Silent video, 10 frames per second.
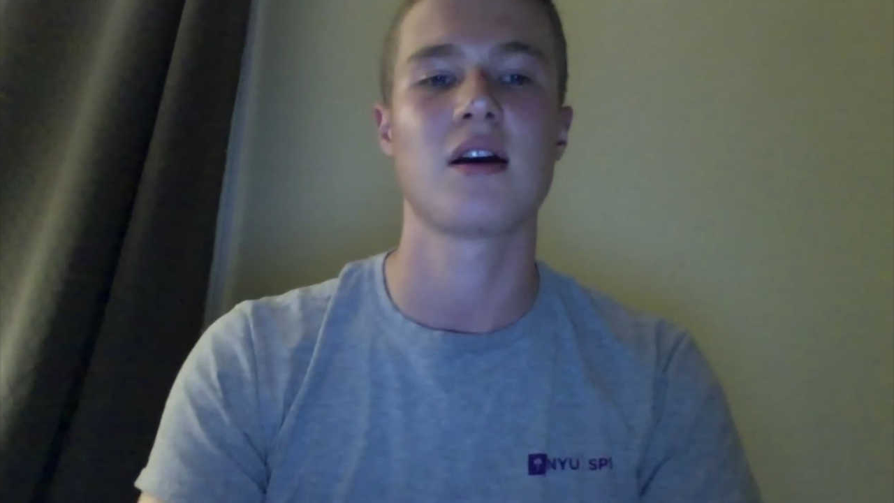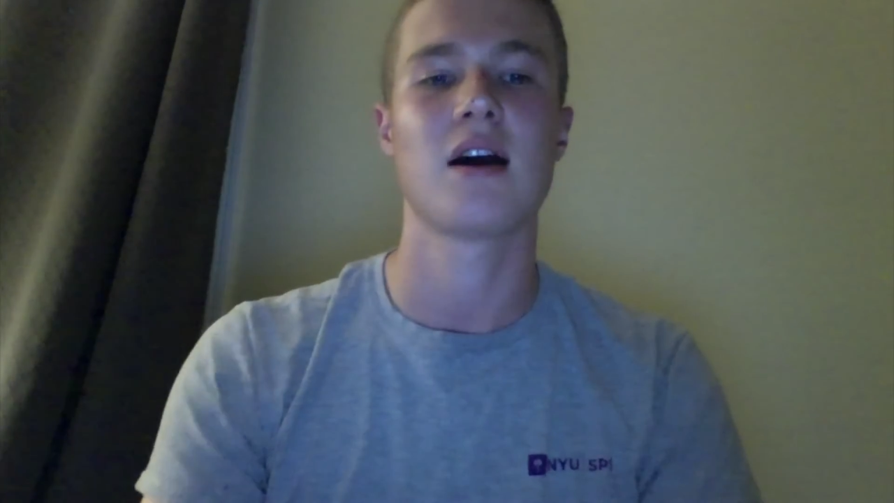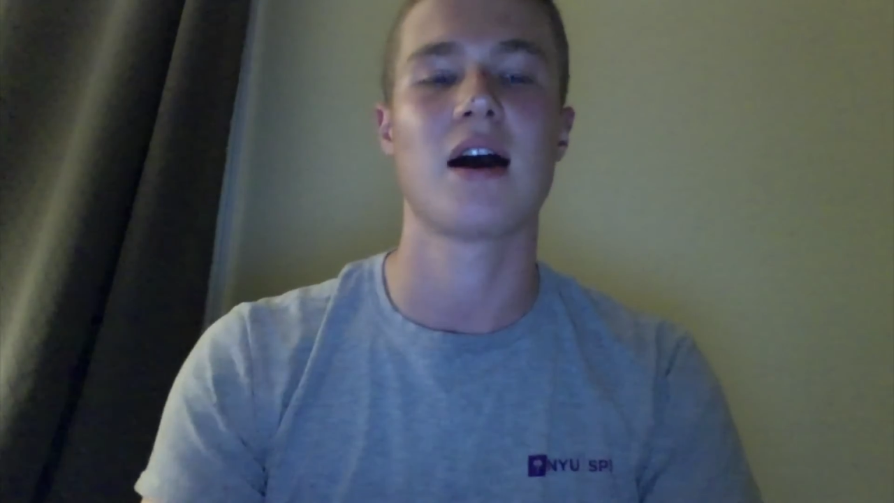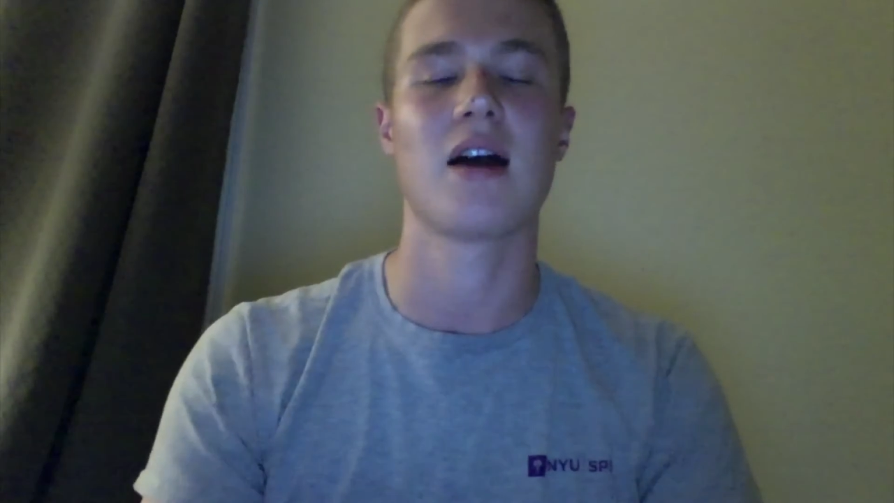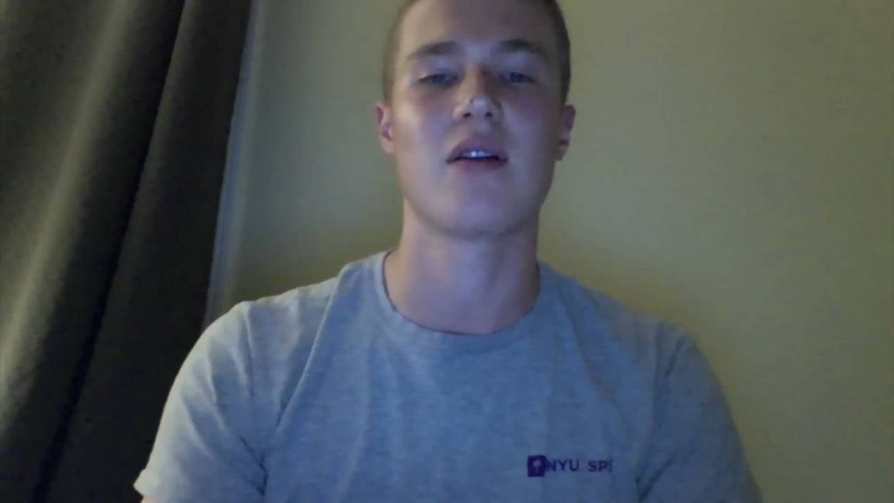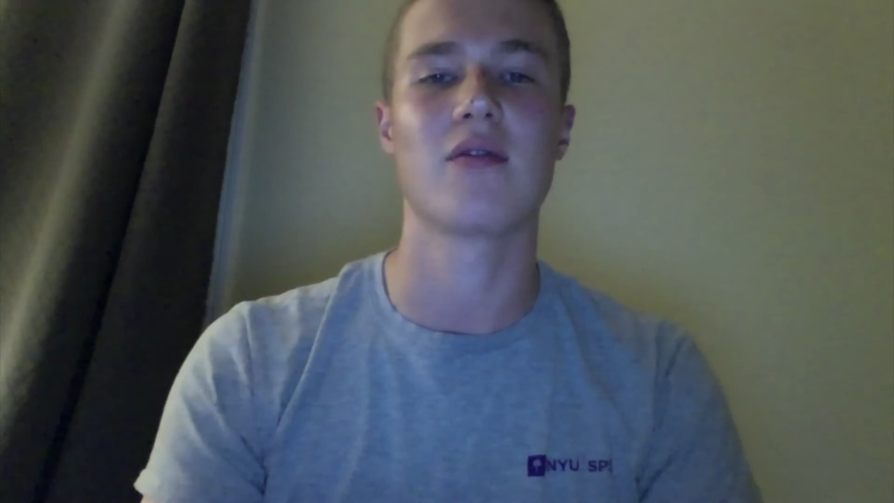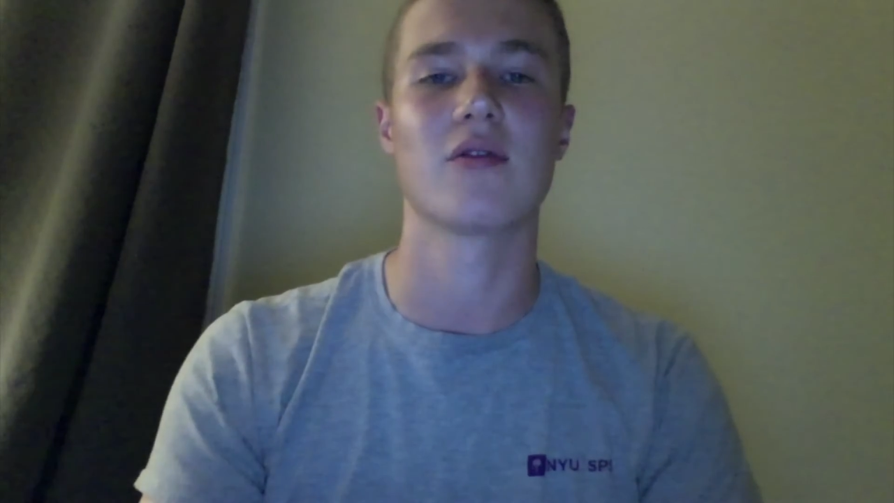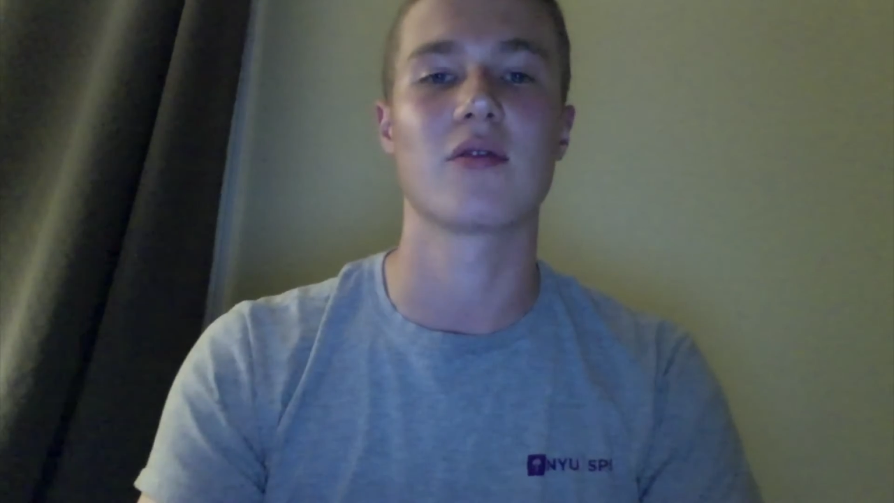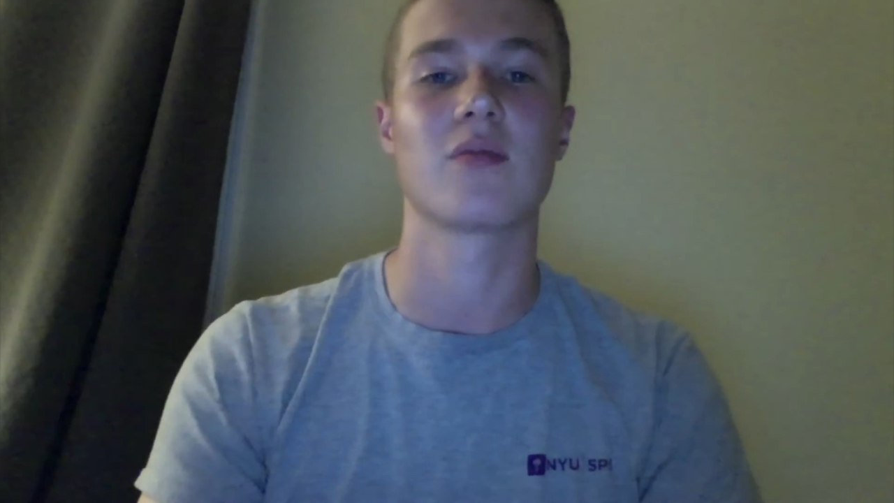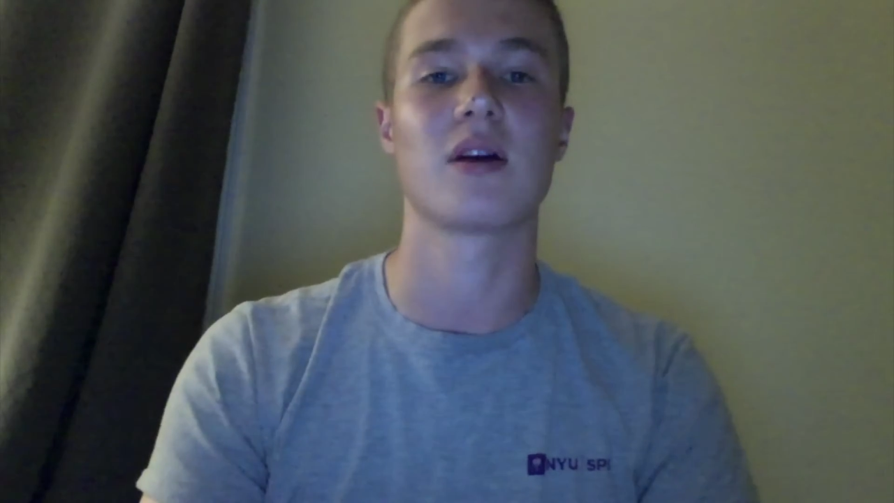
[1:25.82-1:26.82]

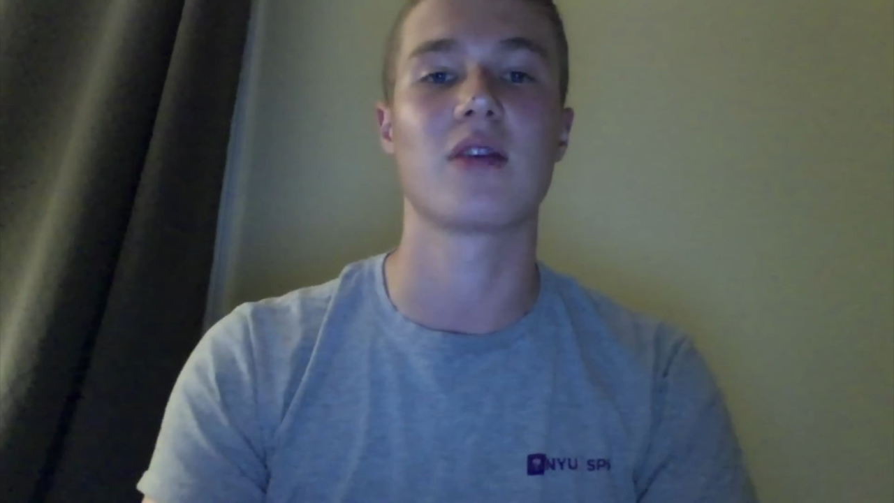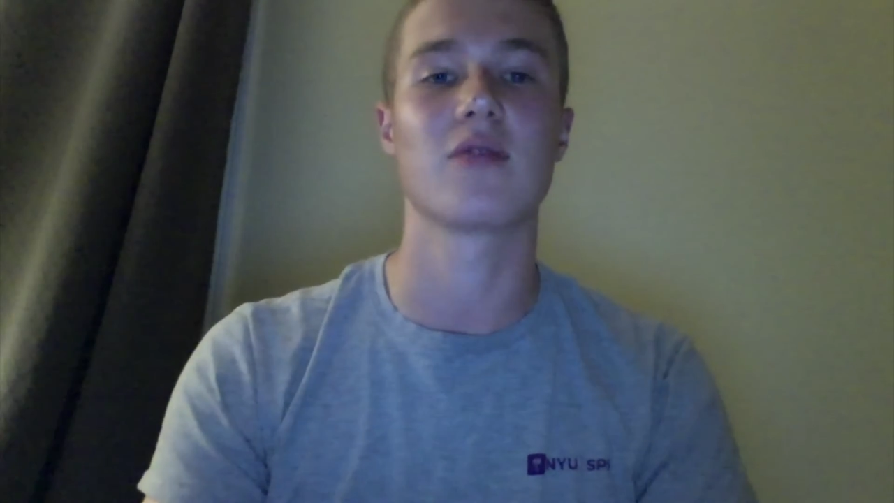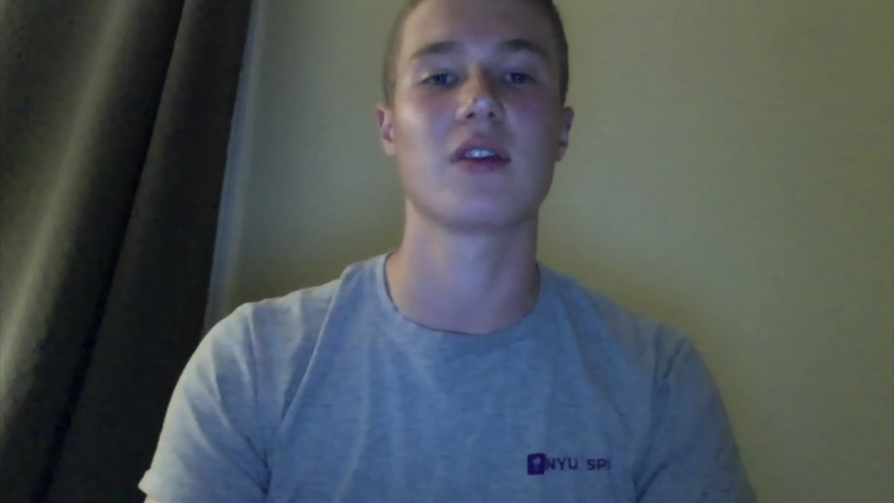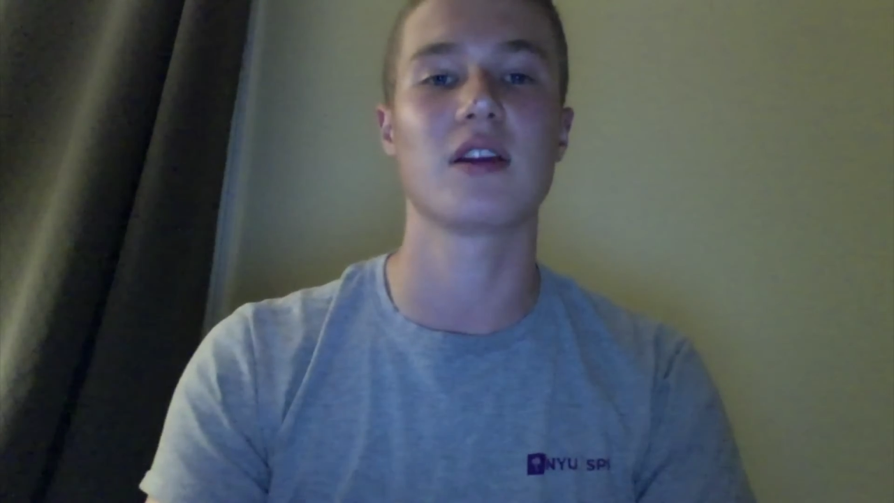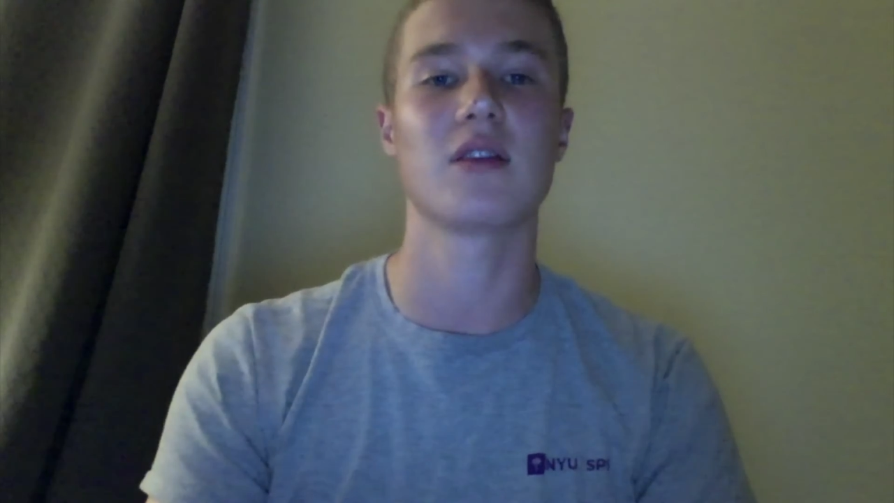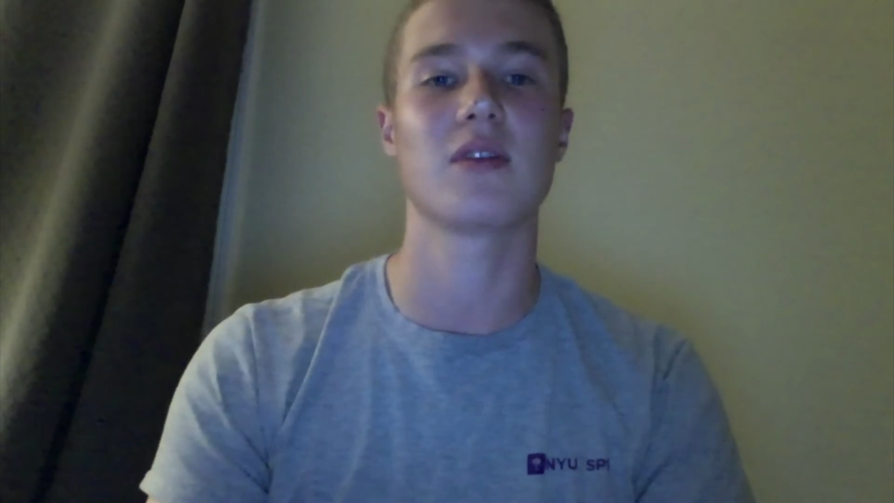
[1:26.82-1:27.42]
However, by reading